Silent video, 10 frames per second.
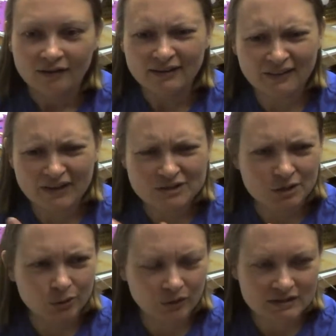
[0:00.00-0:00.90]
yeah, and that
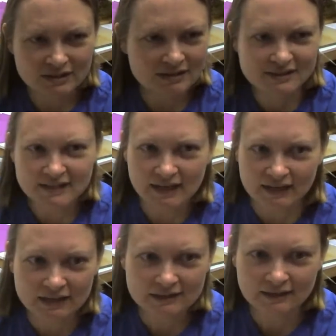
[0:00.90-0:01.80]
too. It didn't say
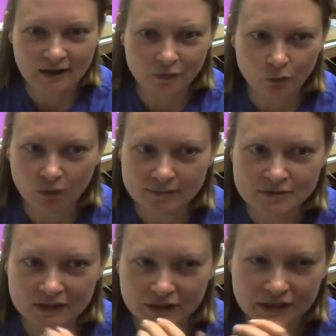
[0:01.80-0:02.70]
anything on their
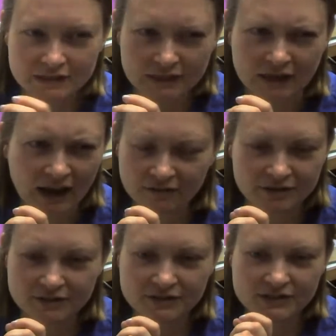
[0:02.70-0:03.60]
website that they didn't have
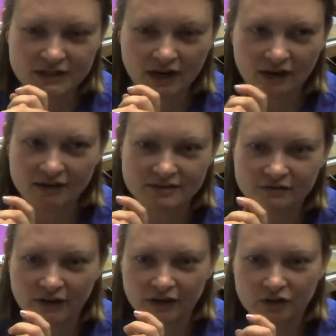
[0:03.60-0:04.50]
it in stock, because
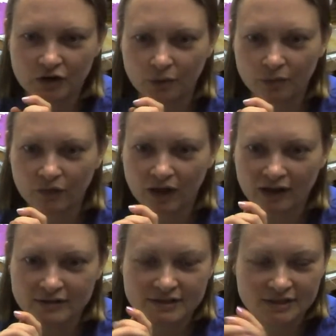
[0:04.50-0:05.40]
if I had known
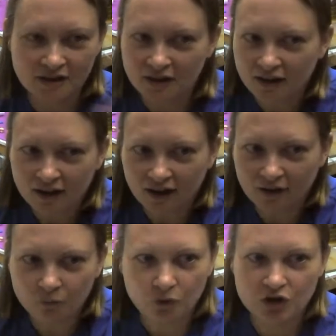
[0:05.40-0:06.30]
that,
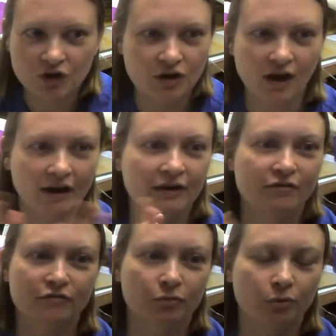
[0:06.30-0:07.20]
I would not
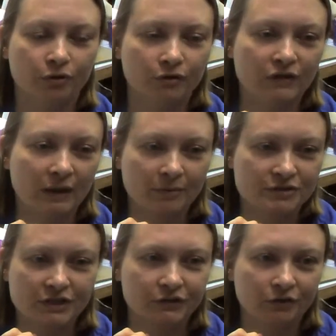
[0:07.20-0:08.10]
have ordered that
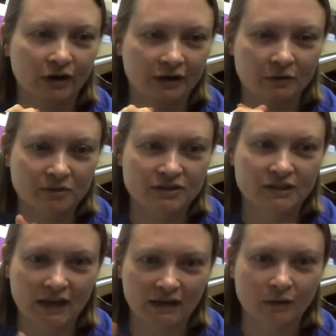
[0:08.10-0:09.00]
particular item, because
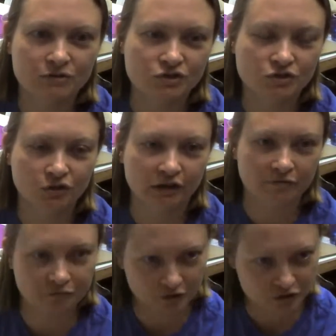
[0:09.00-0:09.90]
again, I was just
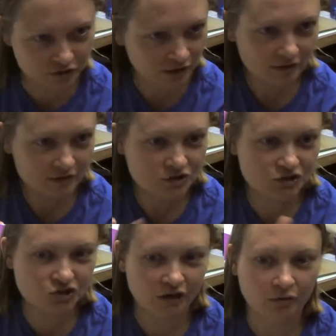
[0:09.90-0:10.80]
looking for
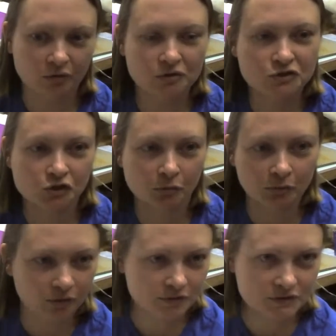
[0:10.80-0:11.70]
just general
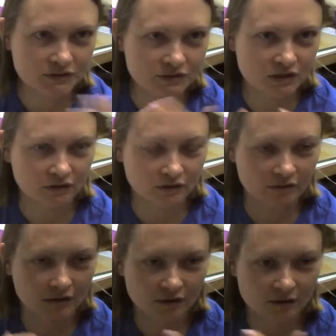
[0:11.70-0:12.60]
consumables
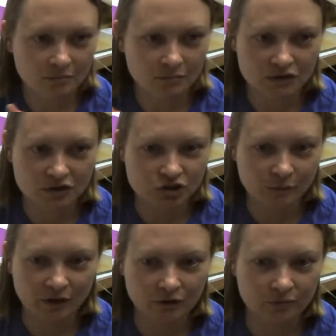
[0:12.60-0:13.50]
to meet the
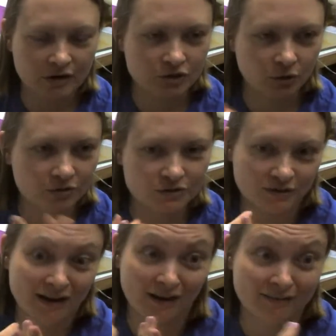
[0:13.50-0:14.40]
shipping threshold. So
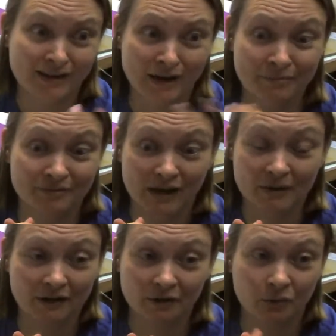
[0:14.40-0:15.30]
yeah, I'm
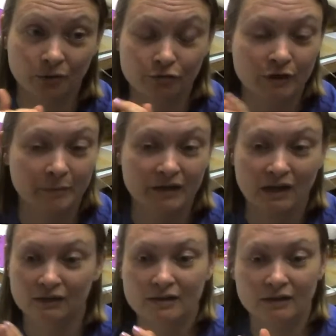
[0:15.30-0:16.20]
not going to order for them
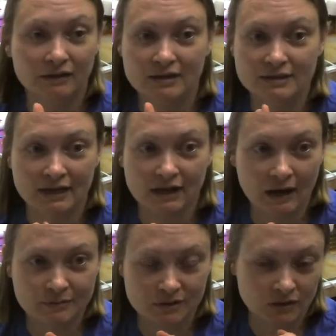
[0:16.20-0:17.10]
again unless I
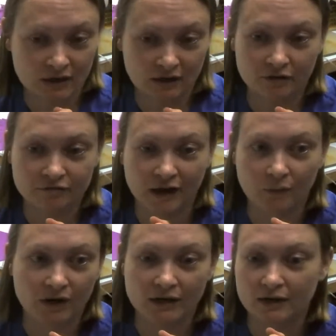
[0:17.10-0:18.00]
absolutely cannot find
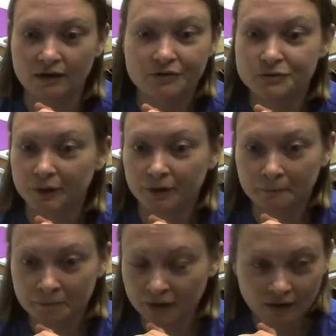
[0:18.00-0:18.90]
what I need elsewhere.
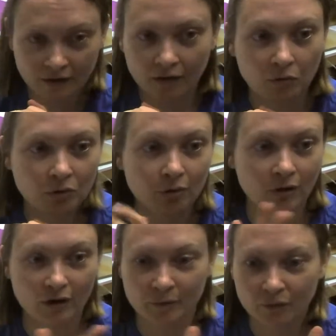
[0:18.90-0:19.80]
I will go
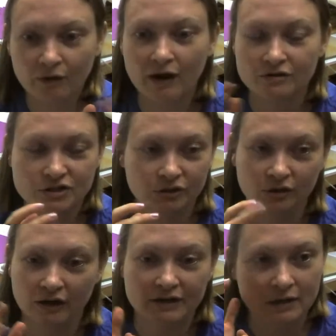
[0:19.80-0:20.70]
out of my way. I'll just
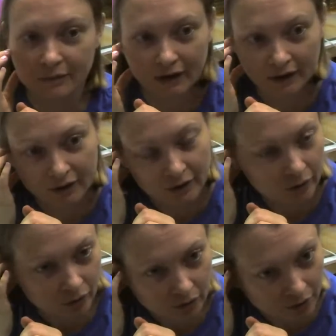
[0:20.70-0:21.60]
look on eBay,
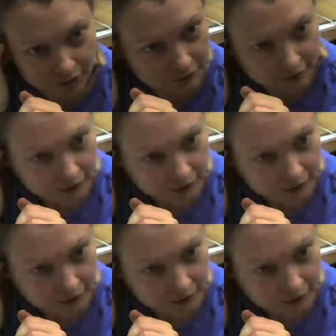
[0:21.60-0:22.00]
or